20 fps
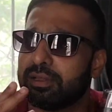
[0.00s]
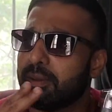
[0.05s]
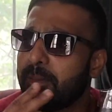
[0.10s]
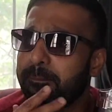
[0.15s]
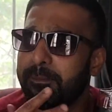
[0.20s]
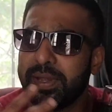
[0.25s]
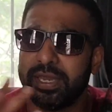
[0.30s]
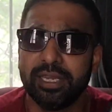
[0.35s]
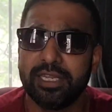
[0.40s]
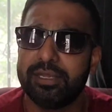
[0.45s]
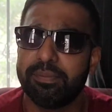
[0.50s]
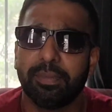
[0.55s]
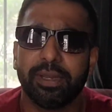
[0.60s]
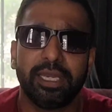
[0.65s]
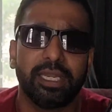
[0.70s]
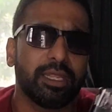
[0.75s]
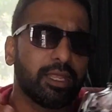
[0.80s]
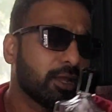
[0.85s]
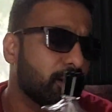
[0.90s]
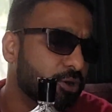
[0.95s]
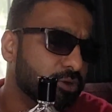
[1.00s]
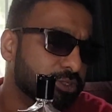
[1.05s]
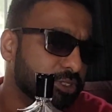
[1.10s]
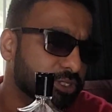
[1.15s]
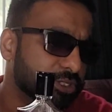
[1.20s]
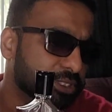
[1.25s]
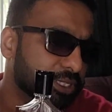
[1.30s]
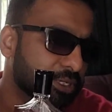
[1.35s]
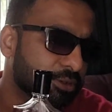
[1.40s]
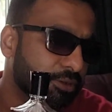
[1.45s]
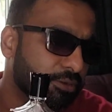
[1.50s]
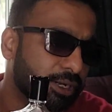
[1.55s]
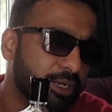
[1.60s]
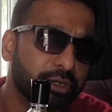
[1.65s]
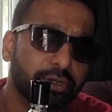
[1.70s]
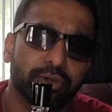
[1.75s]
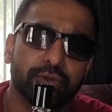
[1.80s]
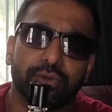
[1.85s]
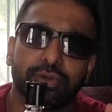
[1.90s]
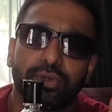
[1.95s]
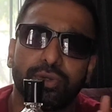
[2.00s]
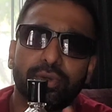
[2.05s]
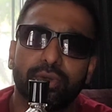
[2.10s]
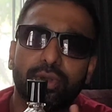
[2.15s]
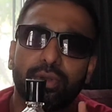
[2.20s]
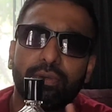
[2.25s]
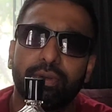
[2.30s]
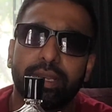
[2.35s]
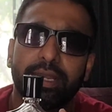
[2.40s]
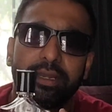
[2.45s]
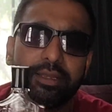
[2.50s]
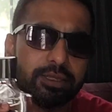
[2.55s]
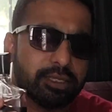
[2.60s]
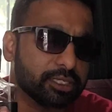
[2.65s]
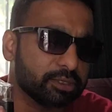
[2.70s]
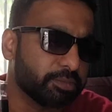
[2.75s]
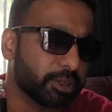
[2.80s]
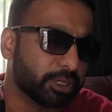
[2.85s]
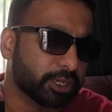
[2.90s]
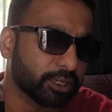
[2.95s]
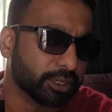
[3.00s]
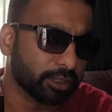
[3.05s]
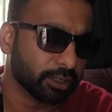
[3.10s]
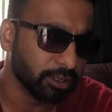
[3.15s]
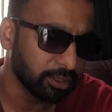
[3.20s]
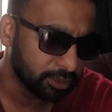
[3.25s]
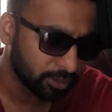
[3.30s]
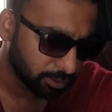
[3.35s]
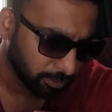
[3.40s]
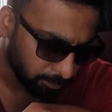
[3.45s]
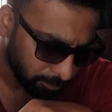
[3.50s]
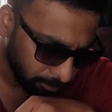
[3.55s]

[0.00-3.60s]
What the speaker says: Many houses have tried to create this particular